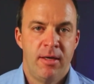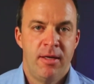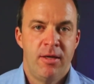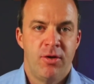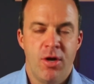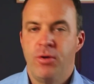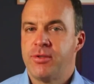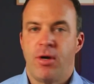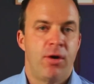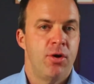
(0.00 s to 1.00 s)
knows
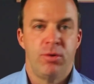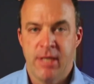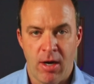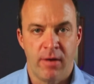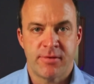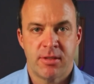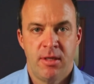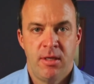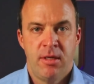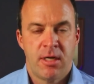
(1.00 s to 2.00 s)
there are no tariffs
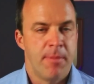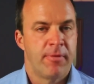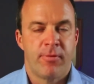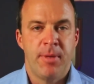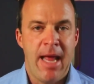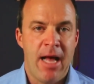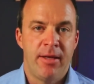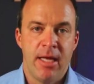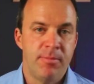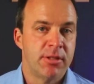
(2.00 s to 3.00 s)
coming from an
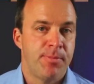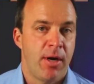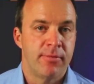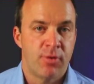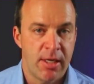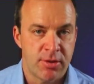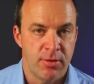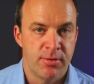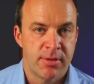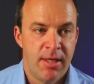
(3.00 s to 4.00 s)
Allen Edmonds pair of dress
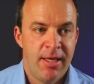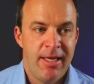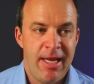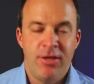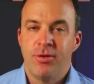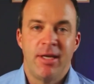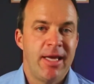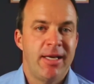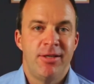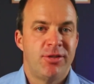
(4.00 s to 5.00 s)
shoes, and you can
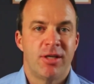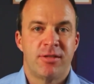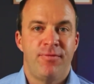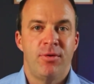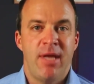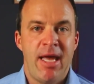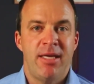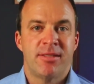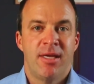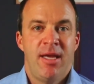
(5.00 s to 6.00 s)
get it in just a few
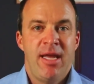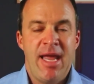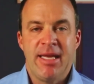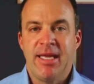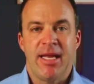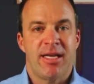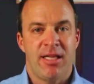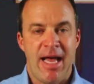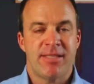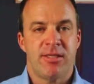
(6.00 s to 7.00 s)
days and get a
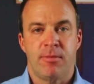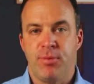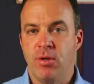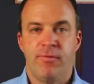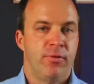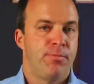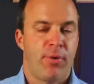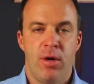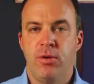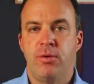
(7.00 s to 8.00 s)
classic, beautiful
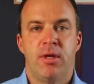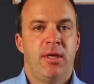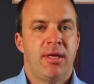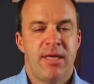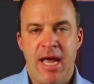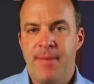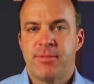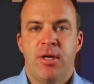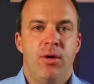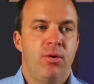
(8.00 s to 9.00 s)
brogue, cap
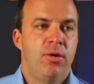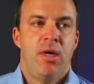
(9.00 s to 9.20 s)
toe,